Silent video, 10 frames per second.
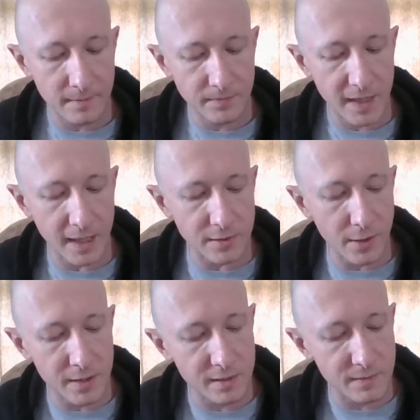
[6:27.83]
He has
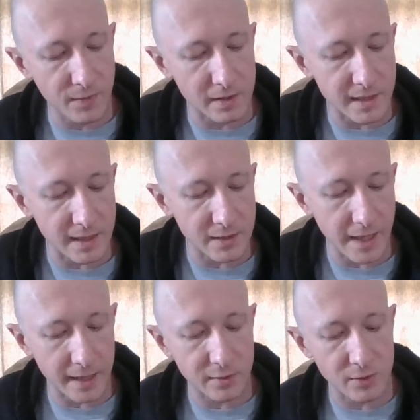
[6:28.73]
hurt his foot, and she
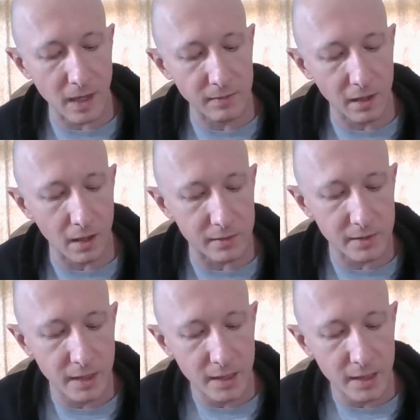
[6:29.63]
had to travel on,